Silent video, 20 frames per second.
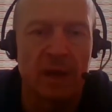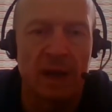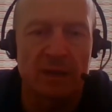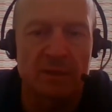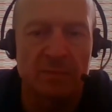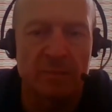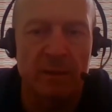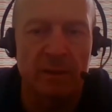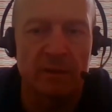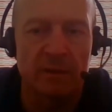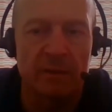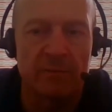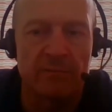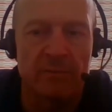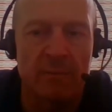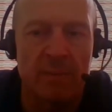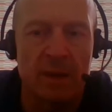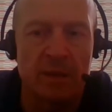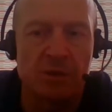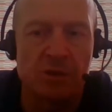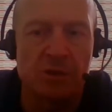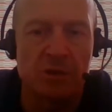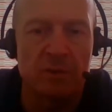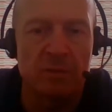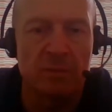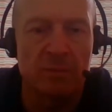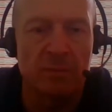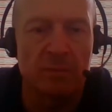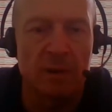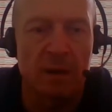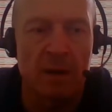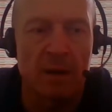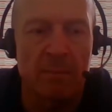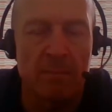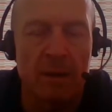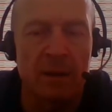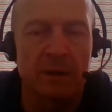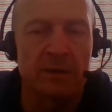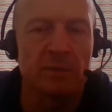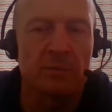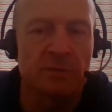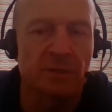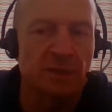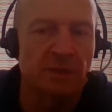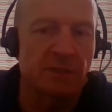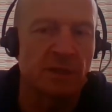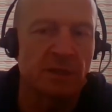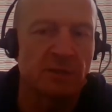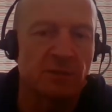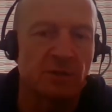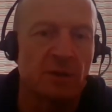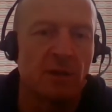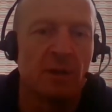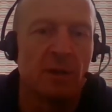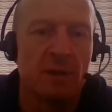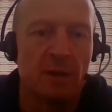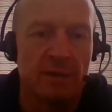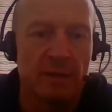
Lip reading: as-built information, manuals, etc.